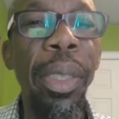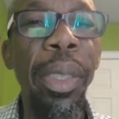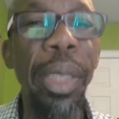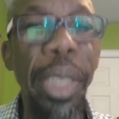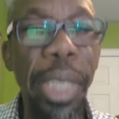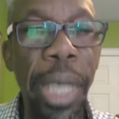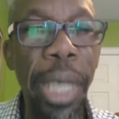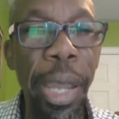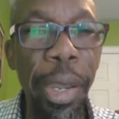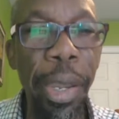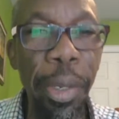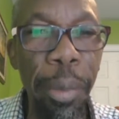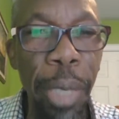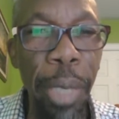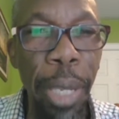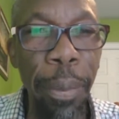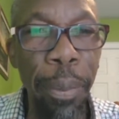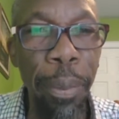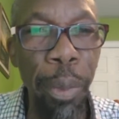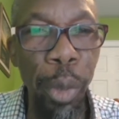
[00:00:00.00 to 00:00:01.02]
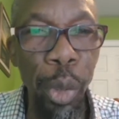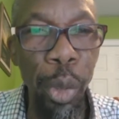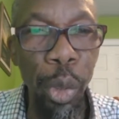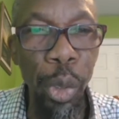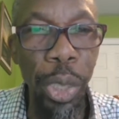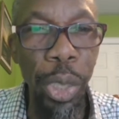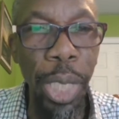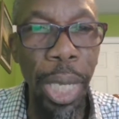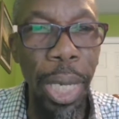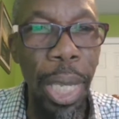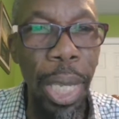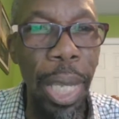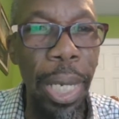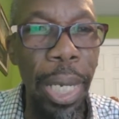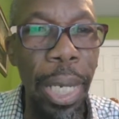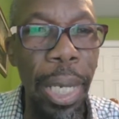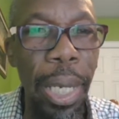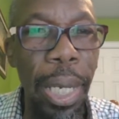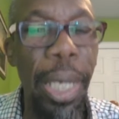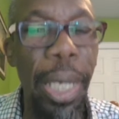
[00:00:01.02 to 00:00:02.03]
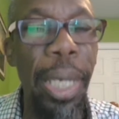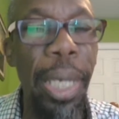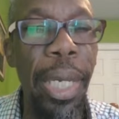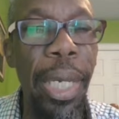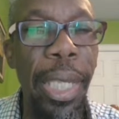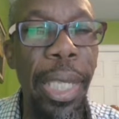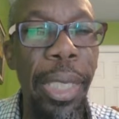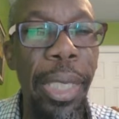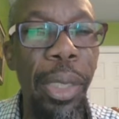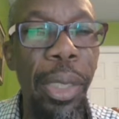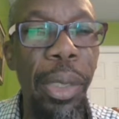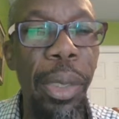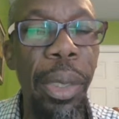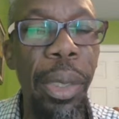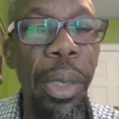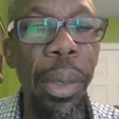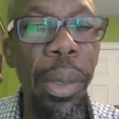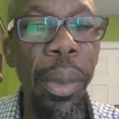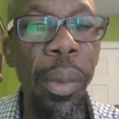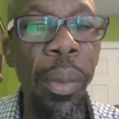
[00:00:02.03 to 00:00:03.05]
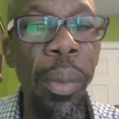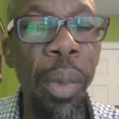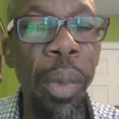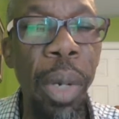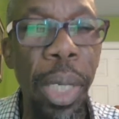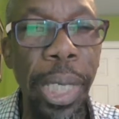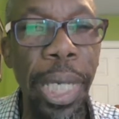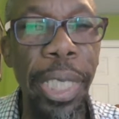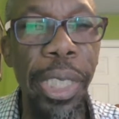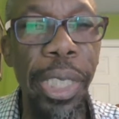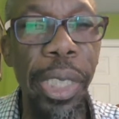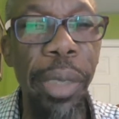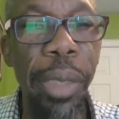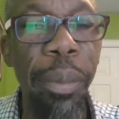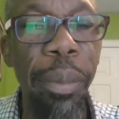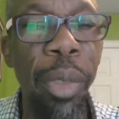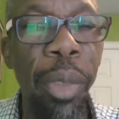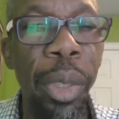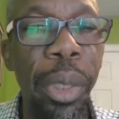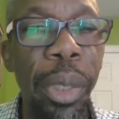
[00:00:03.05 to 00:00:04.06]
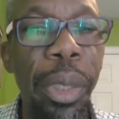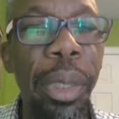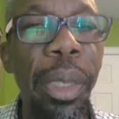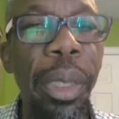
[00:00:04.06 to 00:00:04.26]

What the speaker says: The Caribbean produce a lot of health workers, but